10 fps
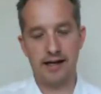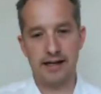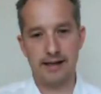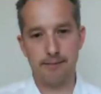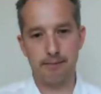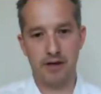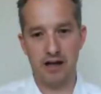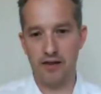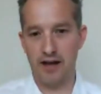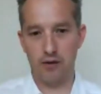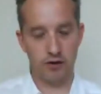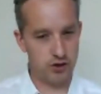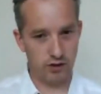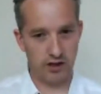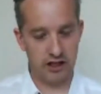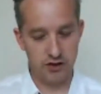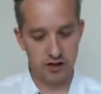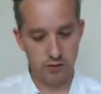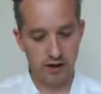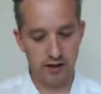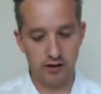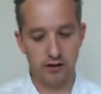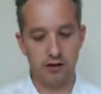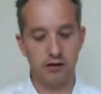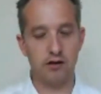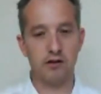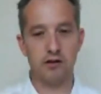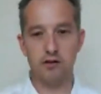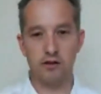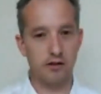And then once you're kind of used to it, you